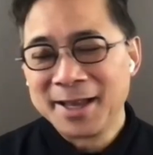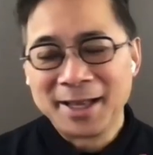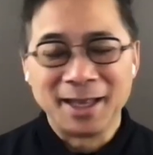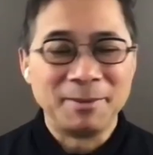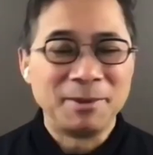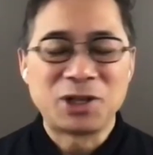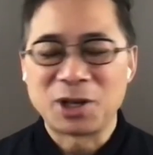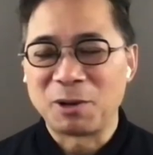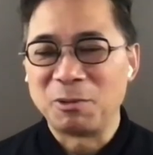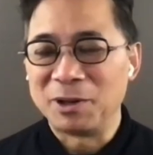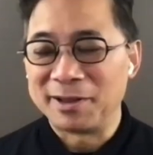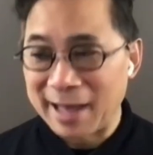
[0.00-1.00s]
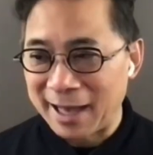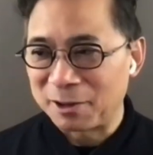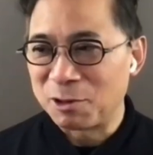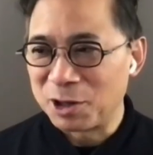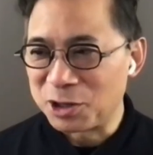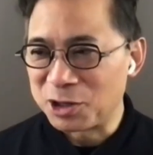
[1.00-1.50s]
Let me start with that
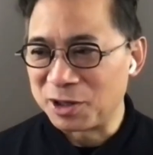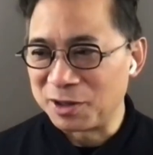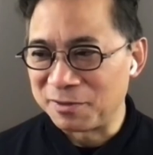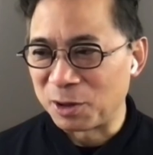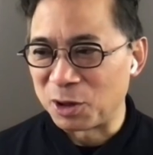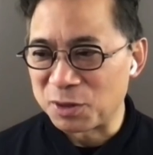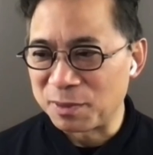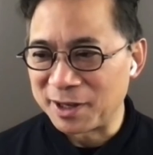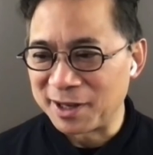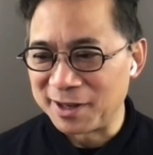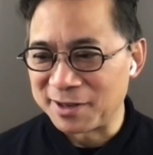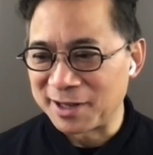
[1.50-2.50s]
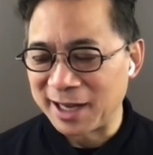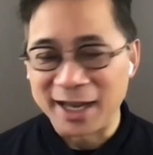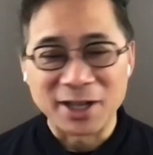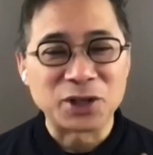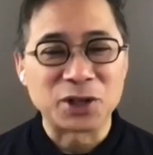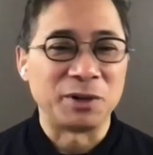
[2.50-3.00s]
question first, because the
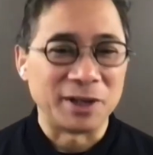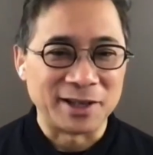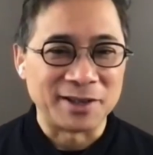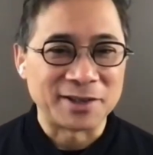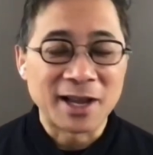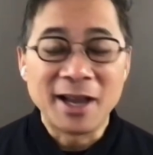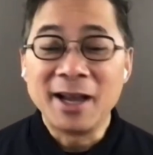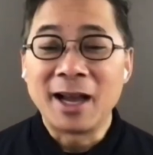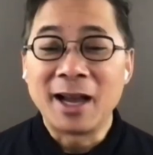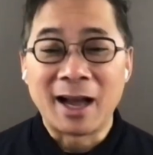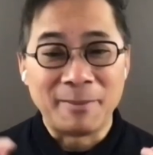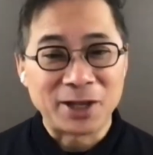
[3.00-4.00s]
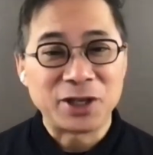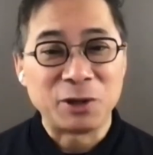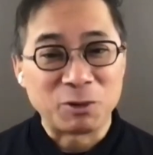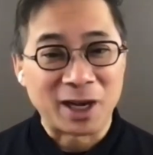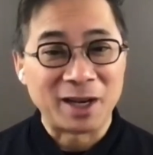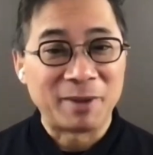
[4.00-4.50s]
answer is I'm actually
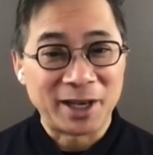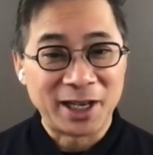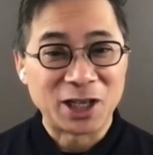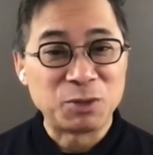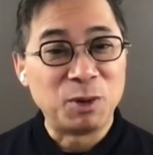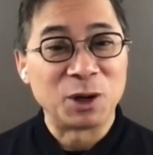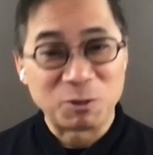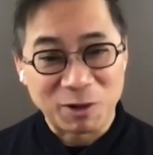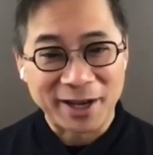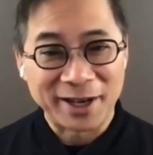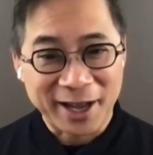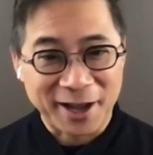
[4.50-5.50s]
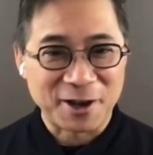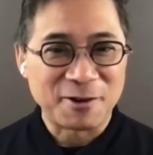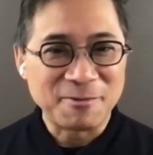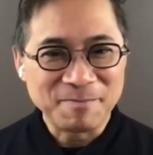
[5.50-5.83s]
writing my next book right now.